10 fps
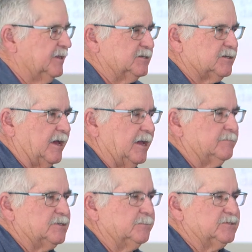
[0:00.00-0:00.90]
this
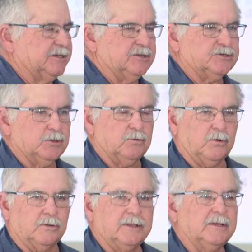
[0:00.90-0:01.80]
time, Simazine and
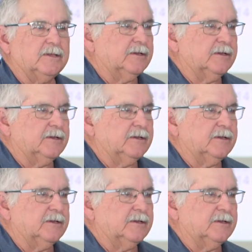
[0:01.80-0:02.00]
Dual,